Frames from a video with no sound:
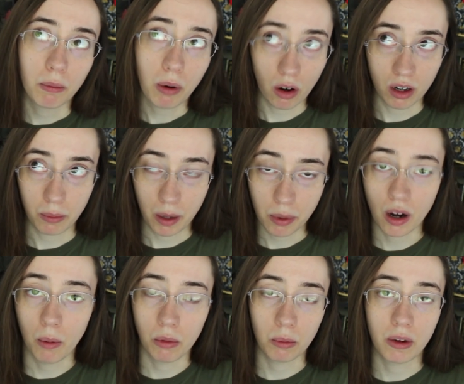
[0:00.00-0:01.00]
part of my
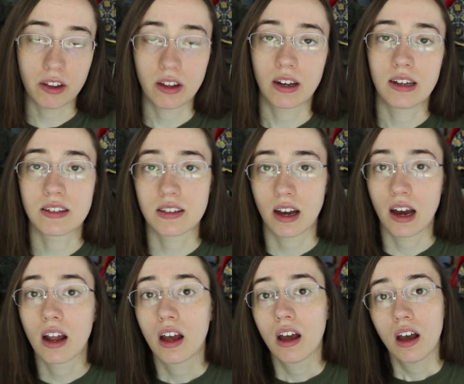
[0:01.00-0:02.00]
problem with it is
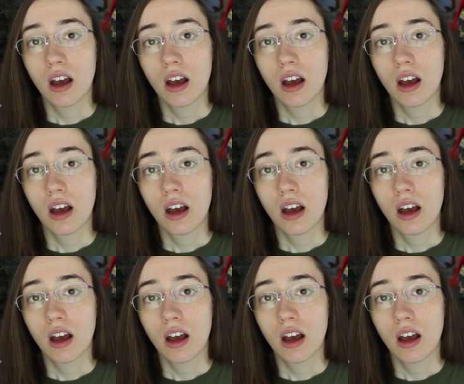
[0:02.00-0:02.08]
that